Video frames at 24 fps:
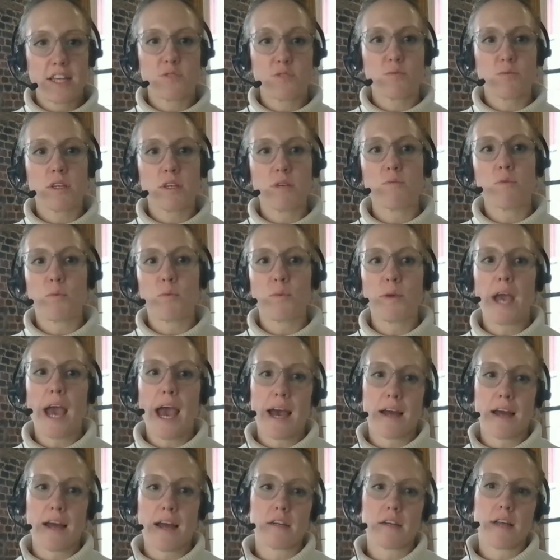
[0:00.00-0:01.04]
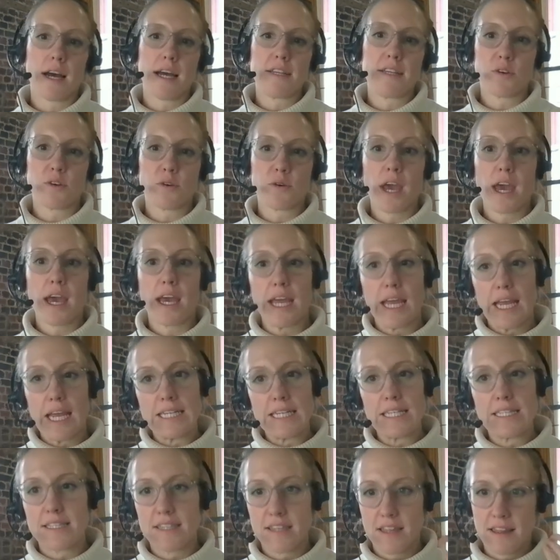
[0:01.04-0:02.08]
And that's really when we analyze, okay,
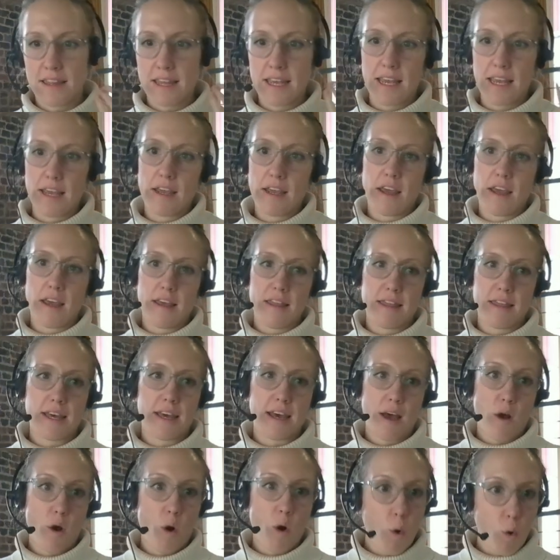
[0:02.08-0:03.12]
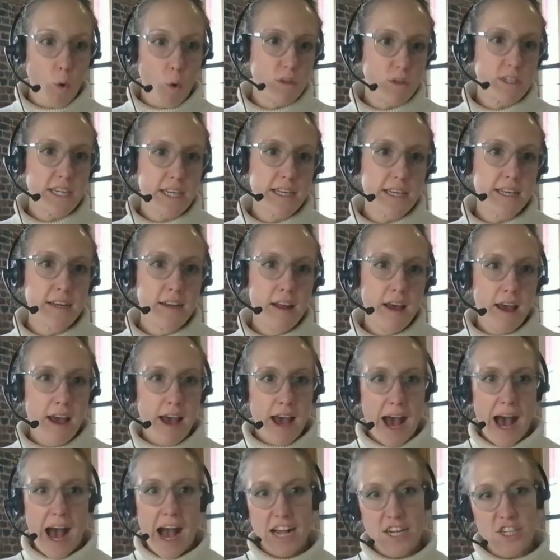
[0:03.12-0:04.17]
is the holding
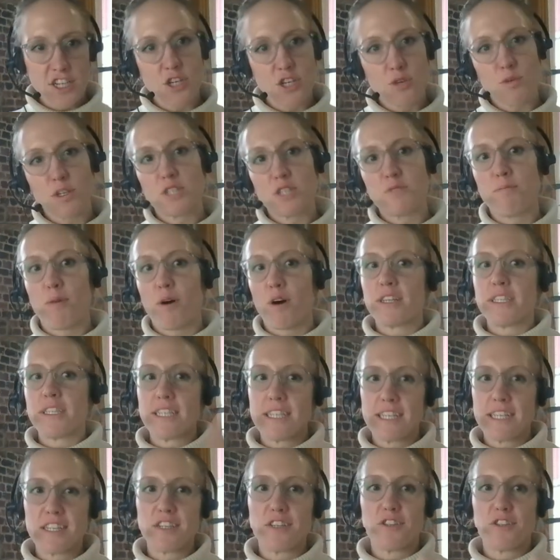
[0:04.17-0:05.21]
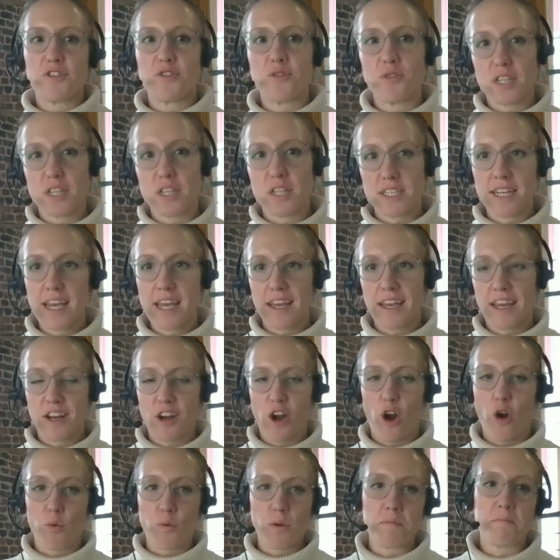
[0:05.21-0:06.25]
actually responding to the
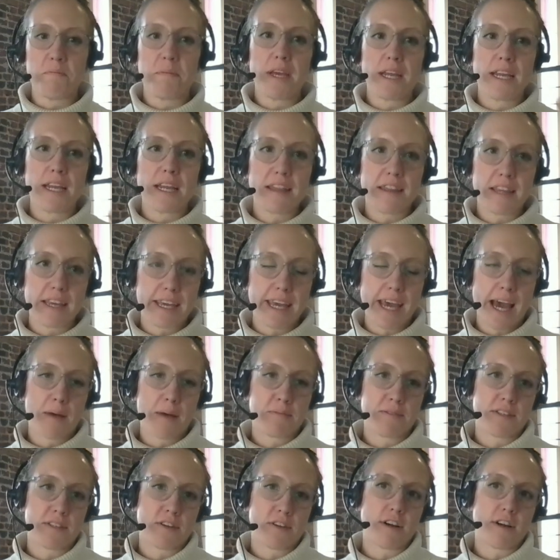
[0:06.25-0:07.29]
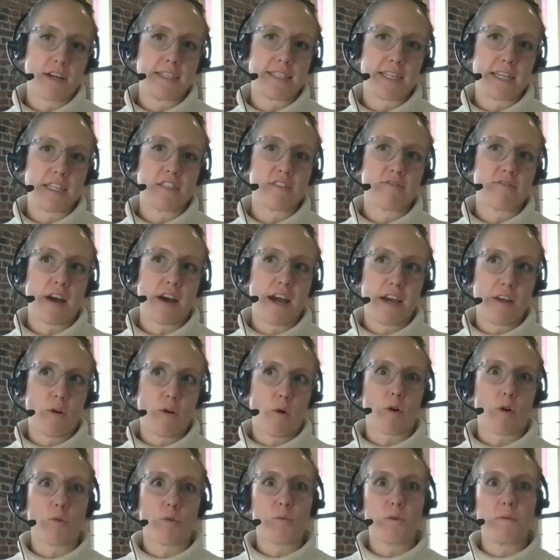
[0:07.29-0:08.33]
taking? Are we meeting the gaps that are
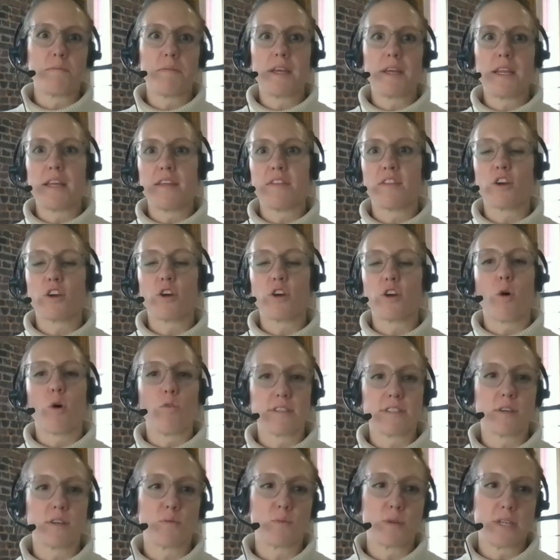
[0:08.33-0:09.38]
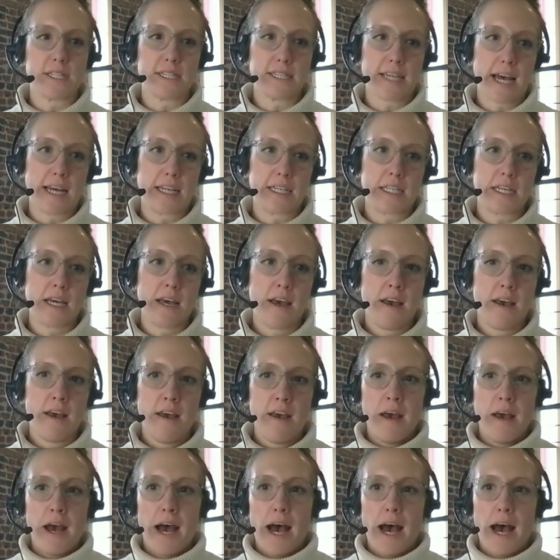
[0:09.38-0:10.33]
identified, or are we meeting the goals that we set?